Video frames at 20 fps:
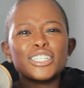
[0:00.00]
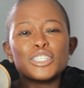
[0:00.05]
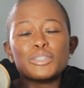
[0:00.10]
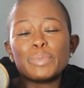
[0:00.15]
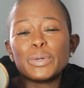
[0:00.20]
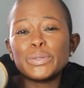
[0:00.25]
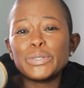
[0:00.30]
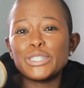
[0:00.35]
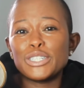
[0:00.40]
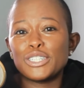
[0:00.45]
a
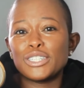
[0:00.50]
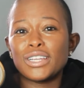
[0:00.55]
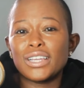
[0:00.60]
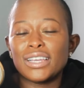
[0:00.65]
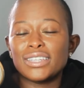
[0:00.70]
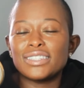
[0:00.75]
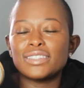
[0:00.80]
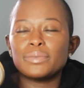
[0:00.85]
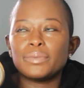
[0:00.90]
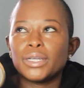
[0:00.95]

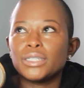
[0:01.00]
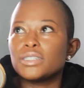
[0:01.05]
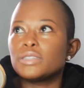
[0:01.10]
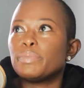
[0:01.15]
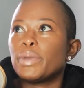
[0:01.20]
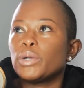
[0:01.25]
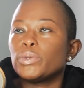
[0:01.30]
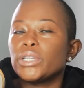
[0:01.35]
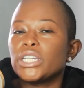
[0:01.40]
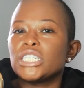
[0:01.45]

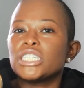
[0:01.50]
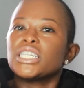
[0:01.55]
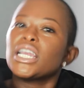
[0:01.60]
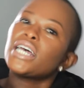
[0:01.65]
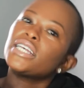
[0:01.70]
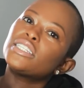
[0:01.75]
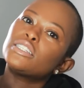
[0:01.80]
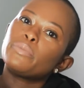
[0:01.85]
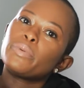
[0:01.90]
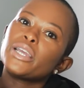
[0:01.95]

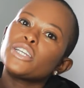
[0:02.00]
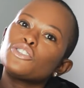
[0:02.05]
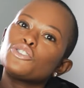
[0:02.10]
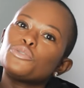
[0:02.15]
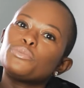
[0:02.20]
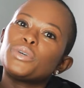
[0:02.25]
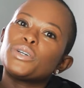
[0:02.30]
special